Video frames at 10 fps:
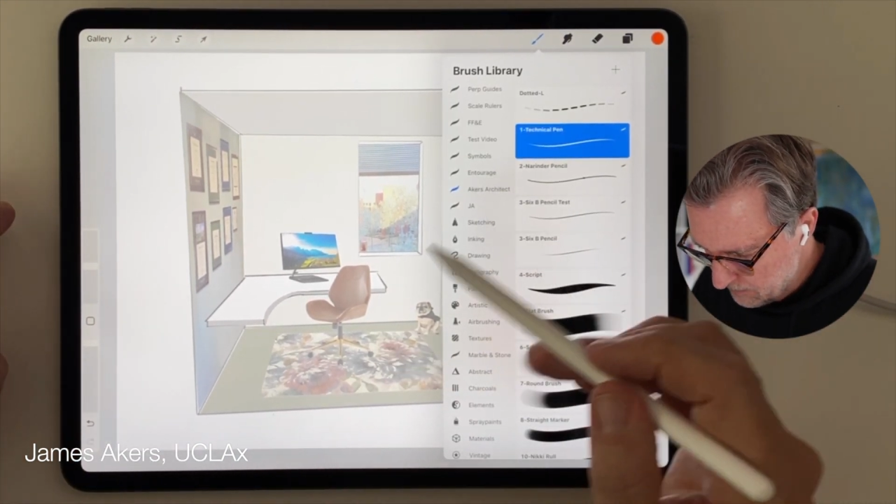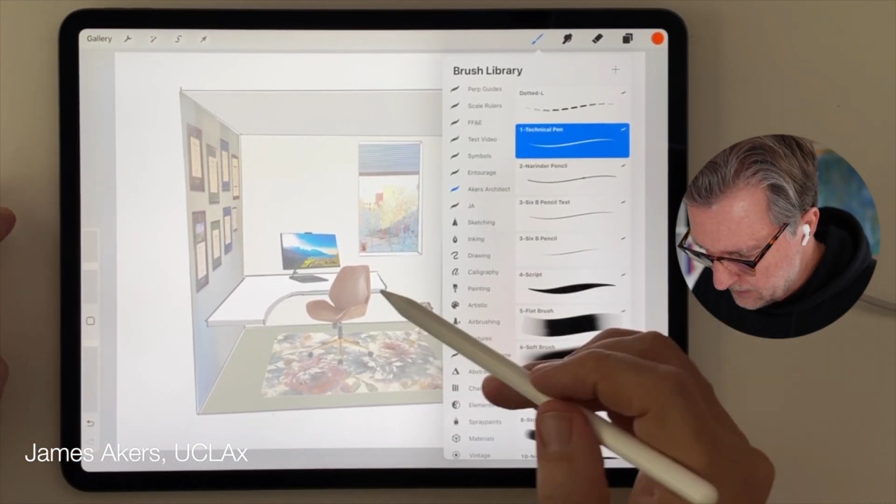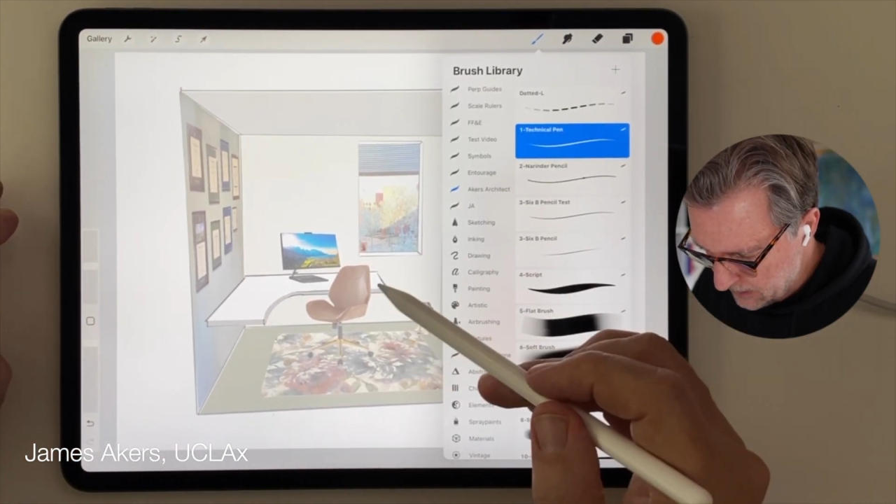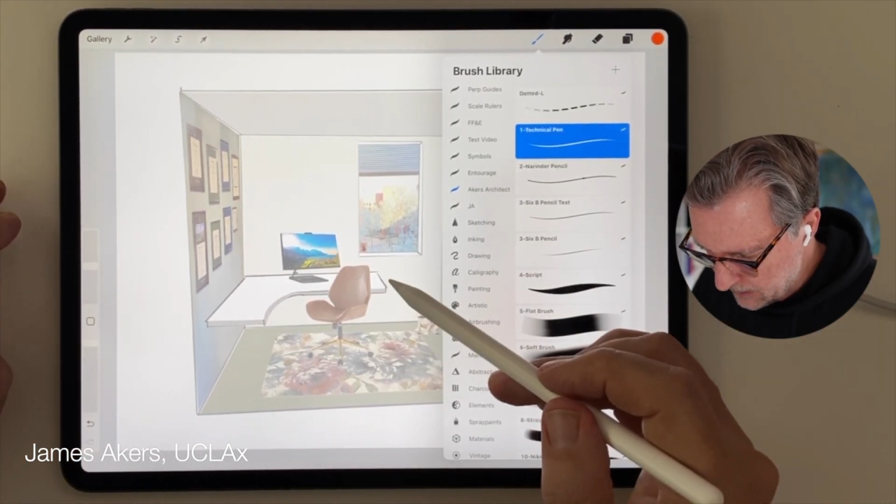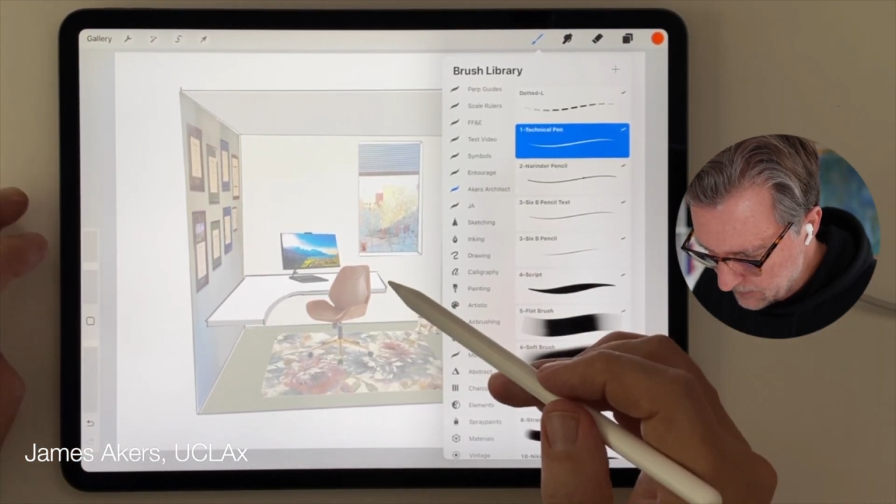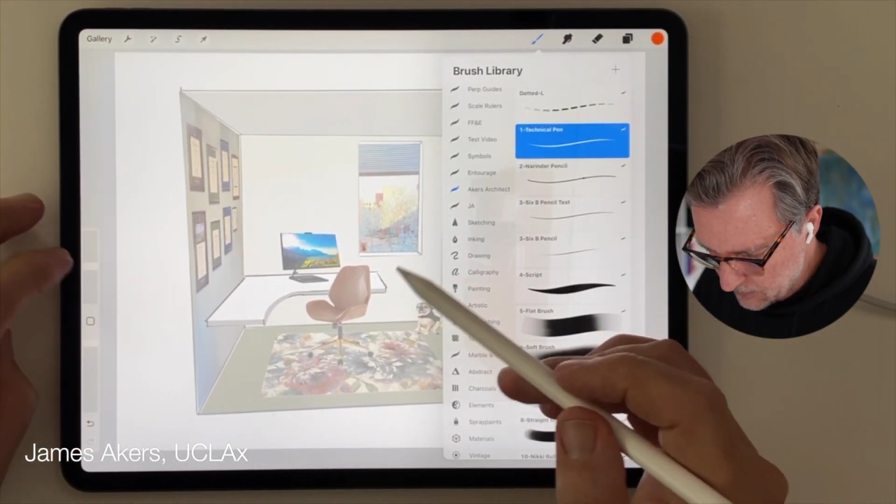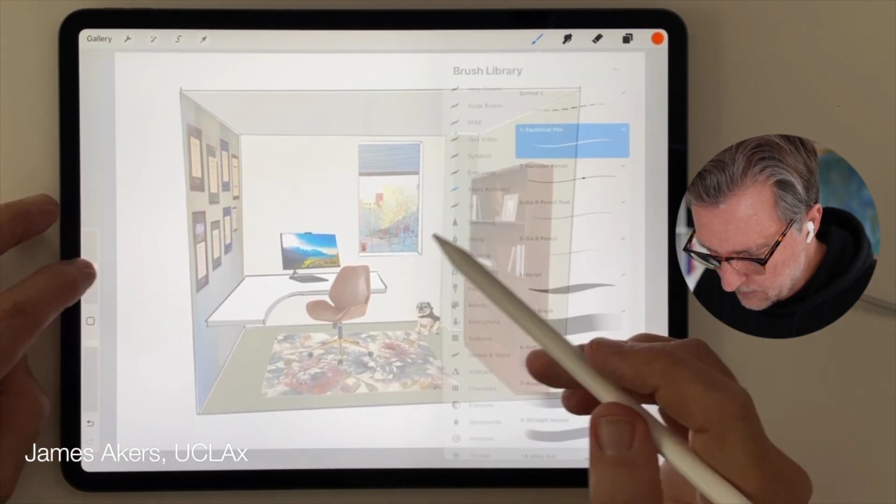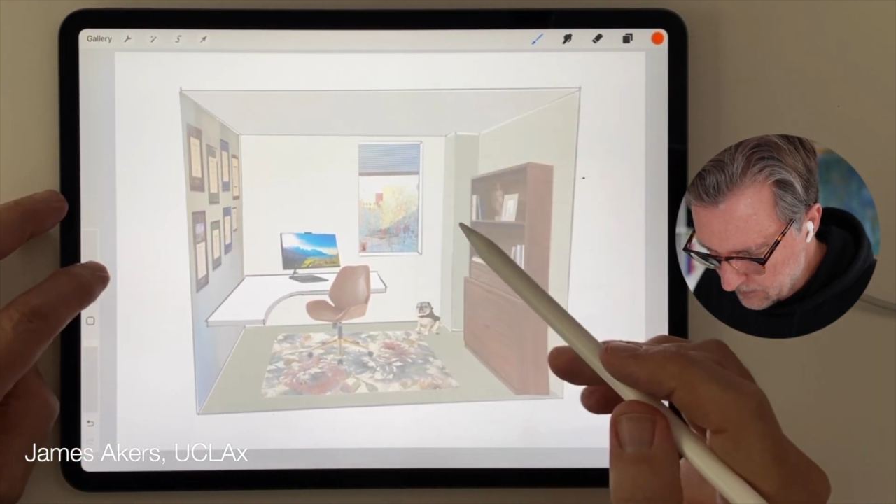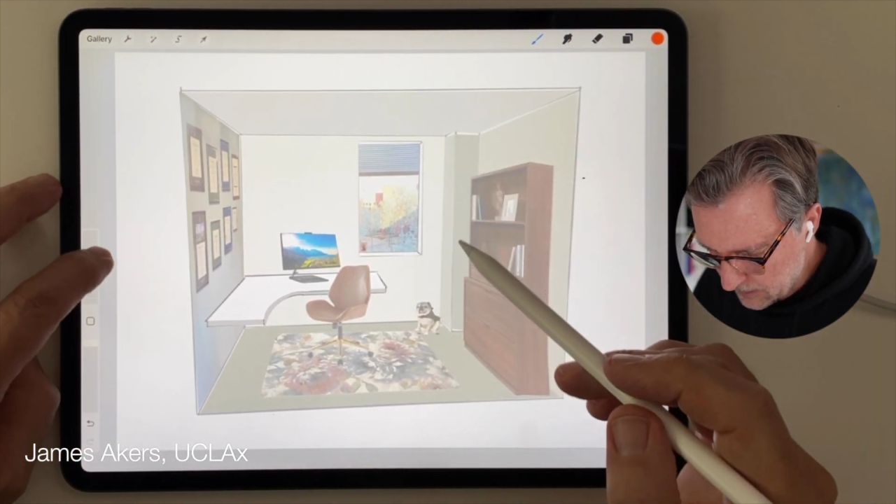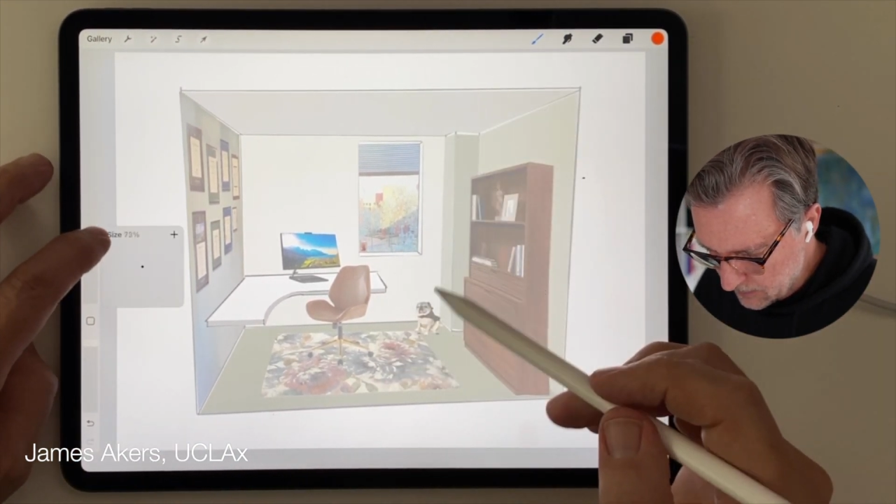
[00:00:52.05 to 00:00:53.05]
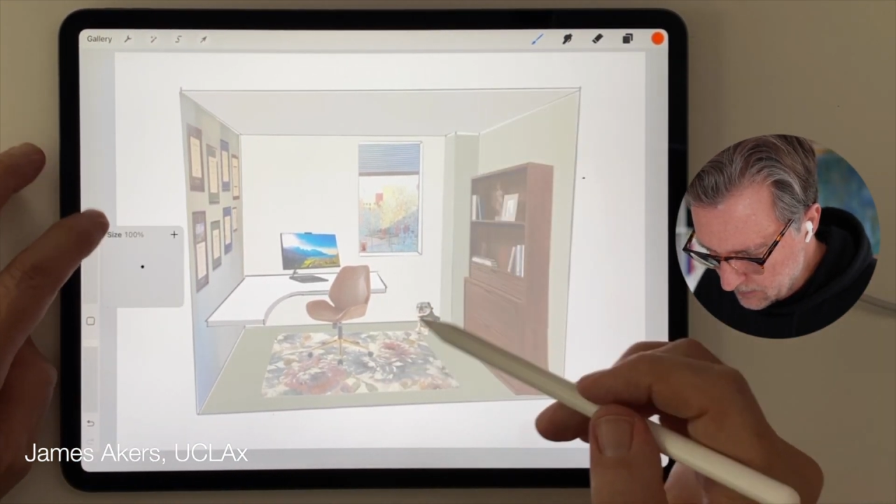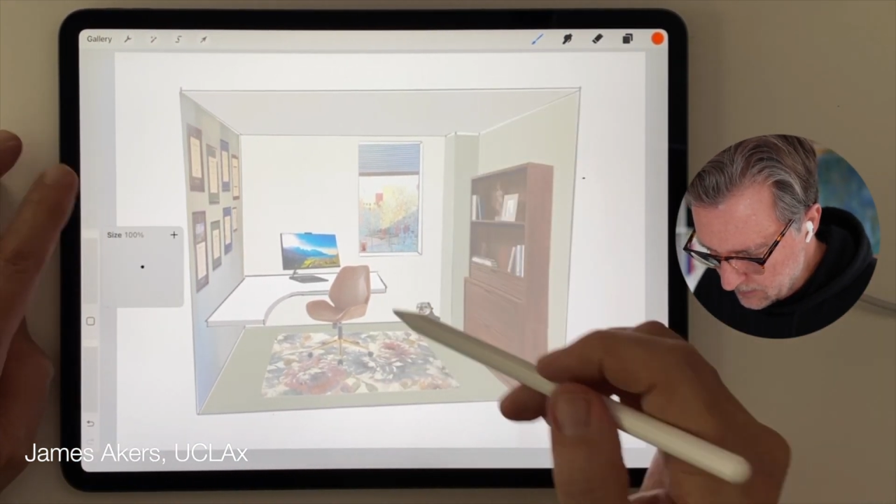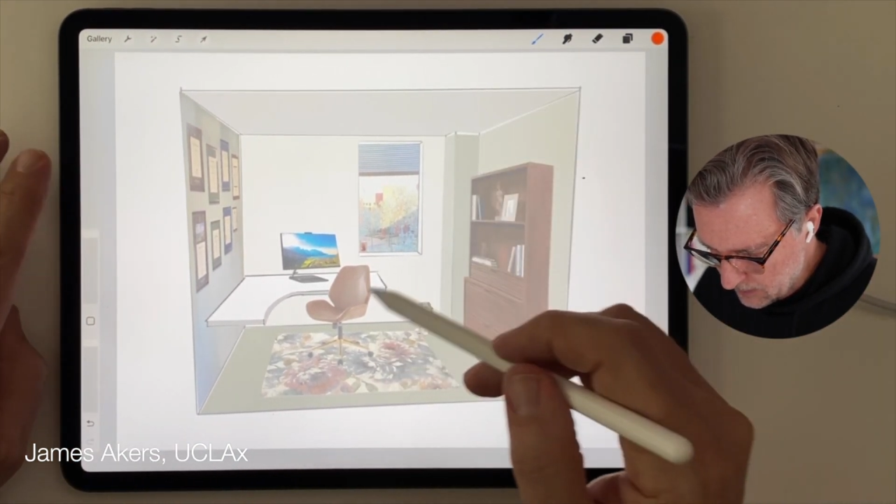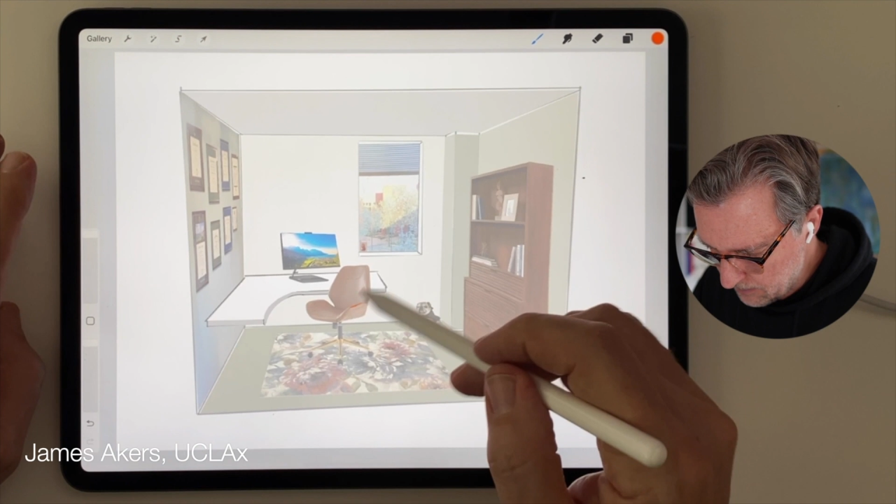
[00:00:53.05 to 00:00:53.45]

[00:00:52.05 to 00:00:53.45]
pen so we can see